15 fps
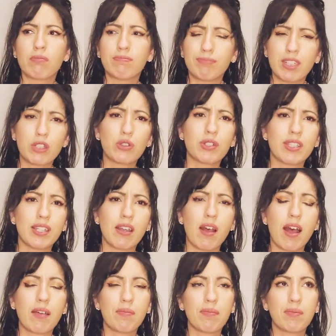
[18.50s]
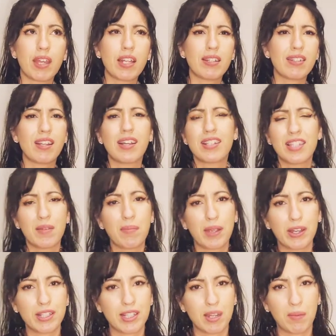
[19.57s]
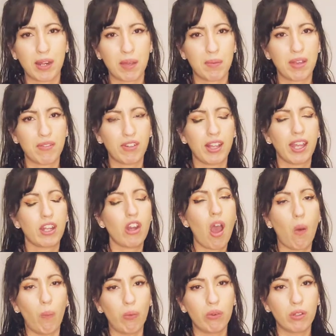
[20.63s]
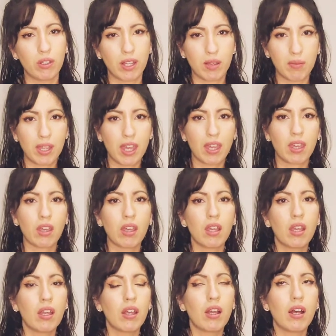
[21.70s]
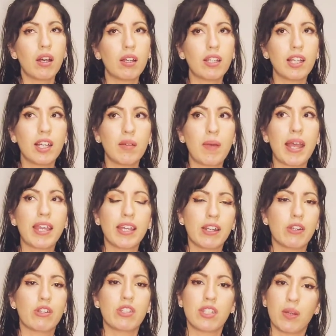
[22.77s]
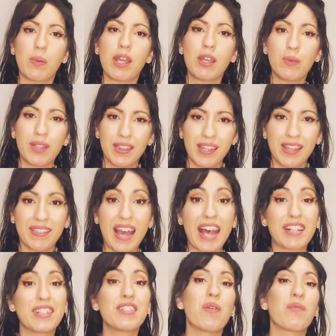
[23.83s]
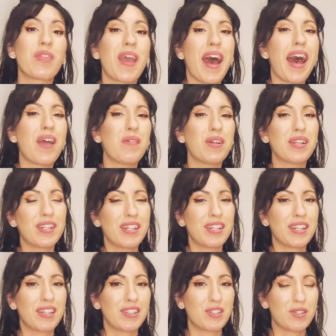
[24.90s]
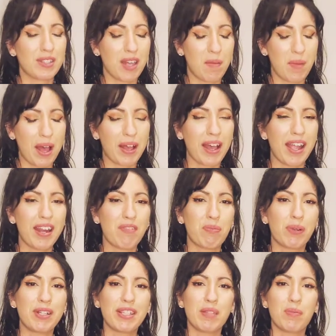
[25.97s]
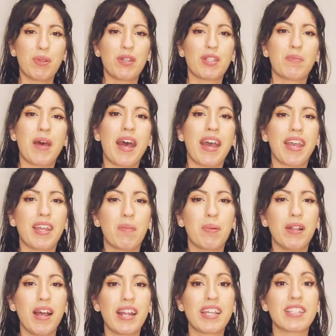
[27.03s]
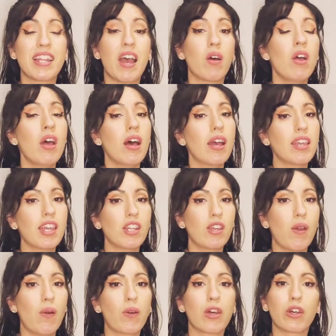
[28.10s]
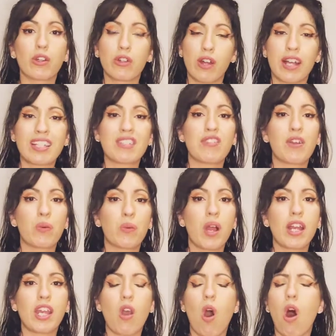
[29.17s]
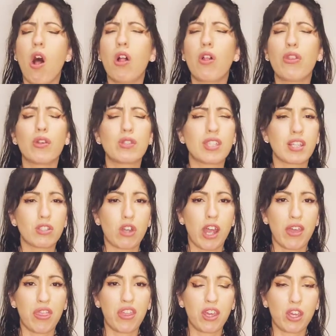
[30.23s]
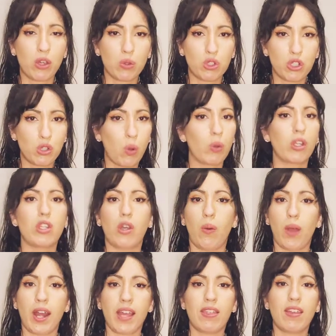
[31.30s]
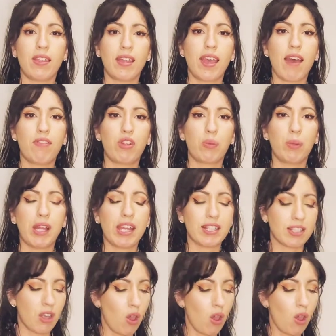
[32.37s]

Interesting. And not to embarrass anybody, I'm never like, no. I'm like, I can understand why you would think that. So I wanted to do some kind of principles behind Pilates. Now, again, yoga, CrossFit, running, all of those things I think you should totally do, and I think they have their place.